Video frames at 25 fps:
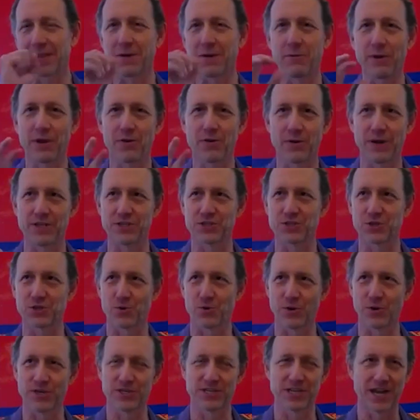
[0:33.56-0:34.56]
we create
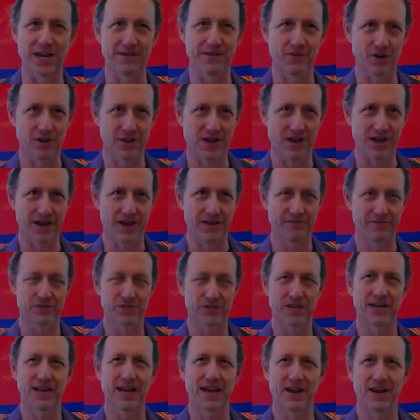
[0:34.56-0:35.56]
stories out of our lives
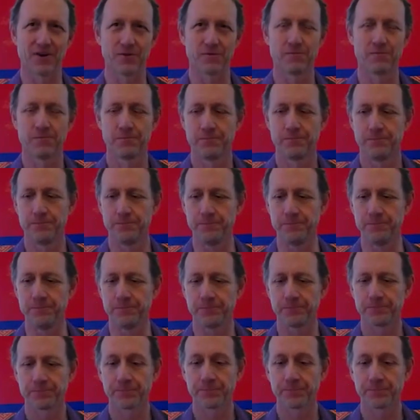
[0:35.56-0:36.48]
and how